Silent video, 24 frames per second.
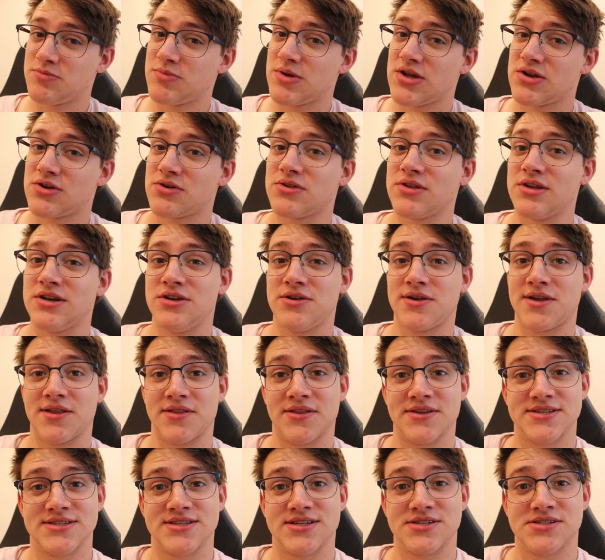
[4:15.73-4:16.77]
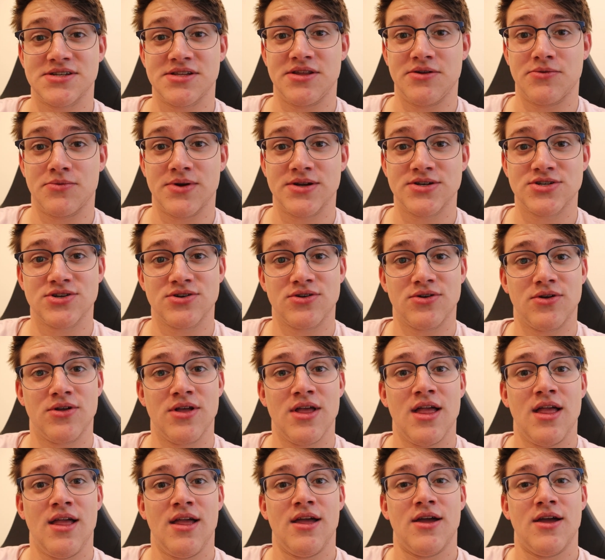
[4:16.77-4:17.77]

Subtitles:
better, then you can listen to the original.